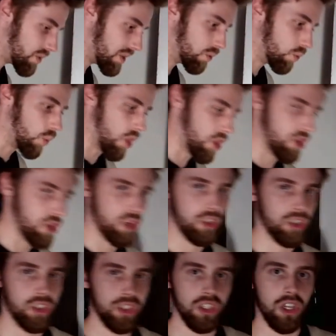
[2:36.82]

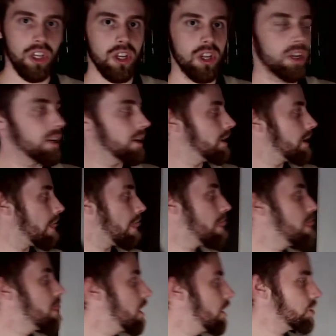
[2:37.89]
words.
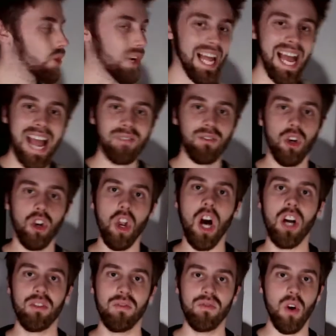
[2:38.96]
You'll have a lot
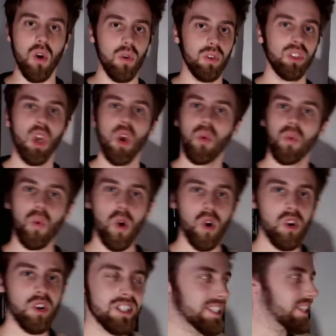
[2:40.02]
of those.
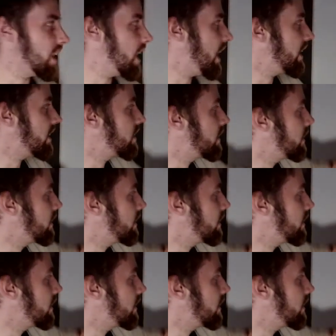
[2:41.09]
Words like